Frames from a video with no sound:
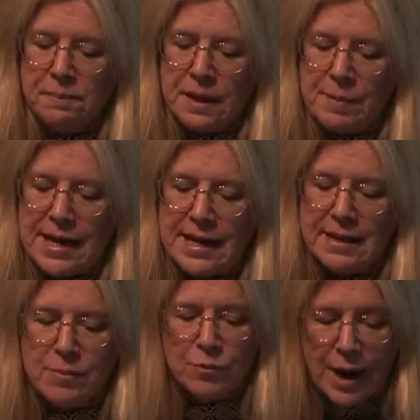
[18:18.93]
making
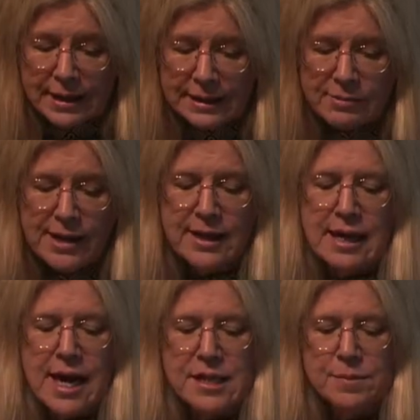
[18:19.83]
them readily
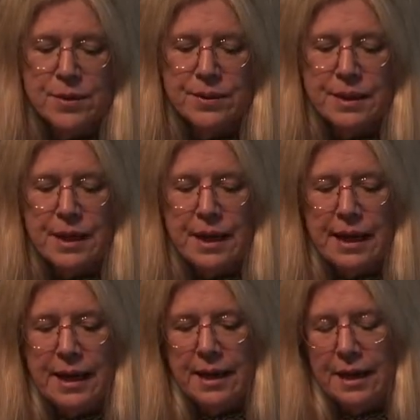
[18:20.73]
recognizable
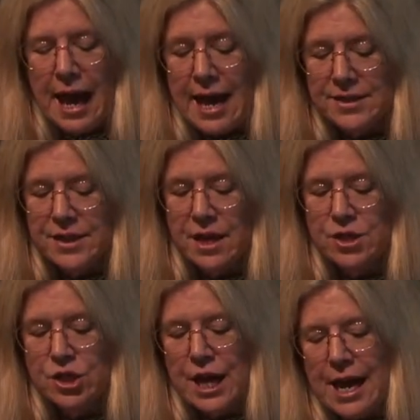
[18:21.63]
as
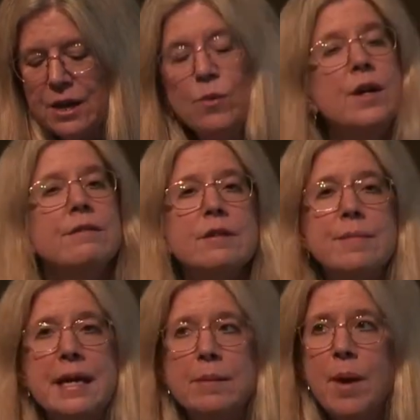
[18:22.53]
such to any one of her
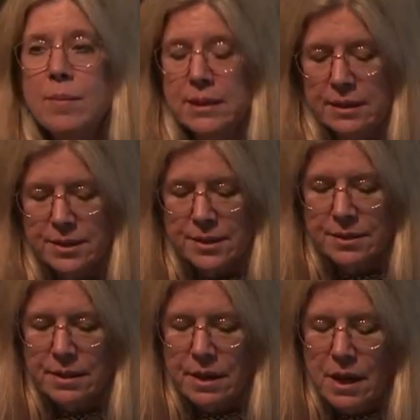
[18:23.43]
many publics?
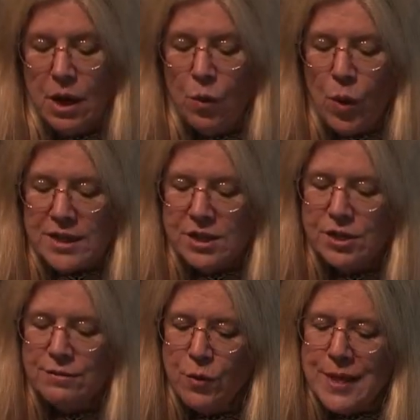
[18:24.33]
What does
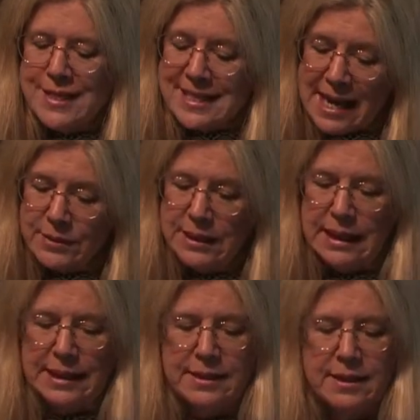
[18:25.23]
her voice sound
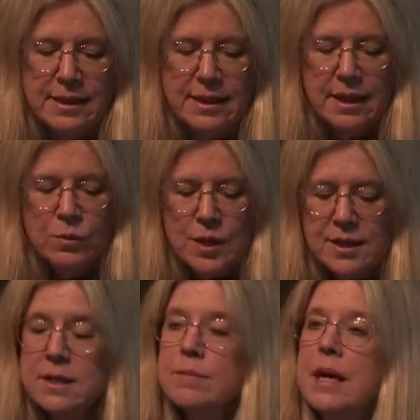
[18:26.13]
like, and what
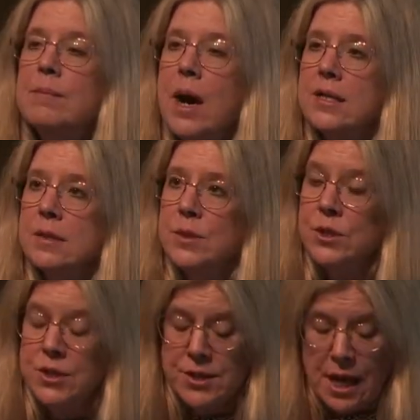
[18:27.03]
does it make possible
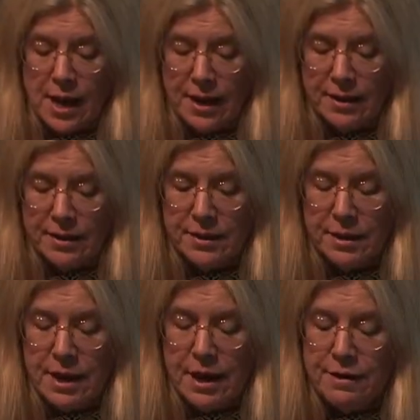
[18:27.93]
to say?
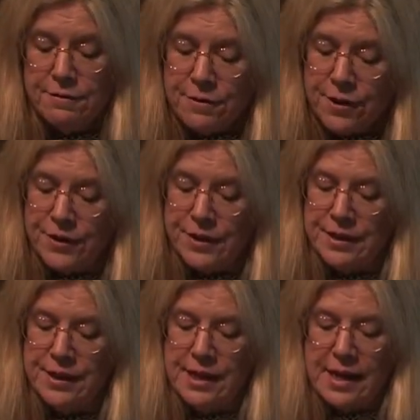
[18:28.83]
And further,
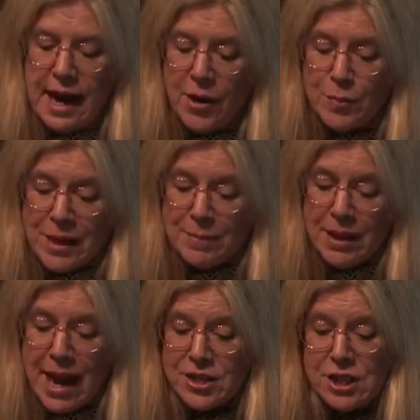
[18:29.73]
how do people
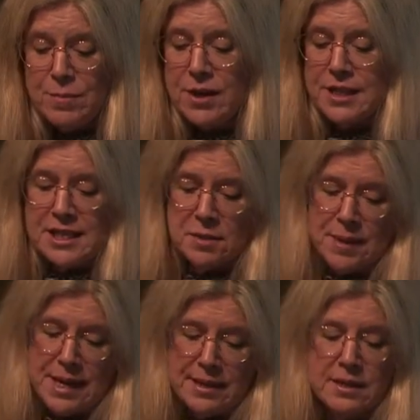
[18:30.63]
actually
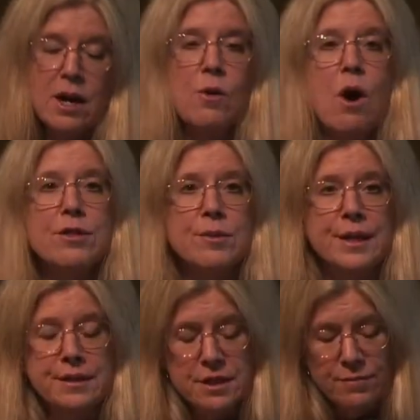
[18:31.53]
participate in co-authoring
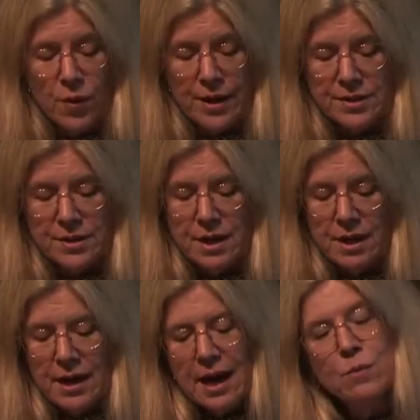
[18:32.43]
this voice,
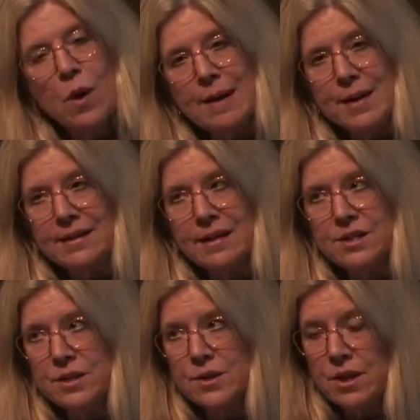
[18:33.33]
and why might they
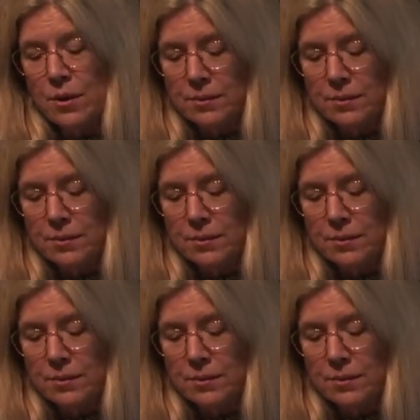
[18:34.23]
do so?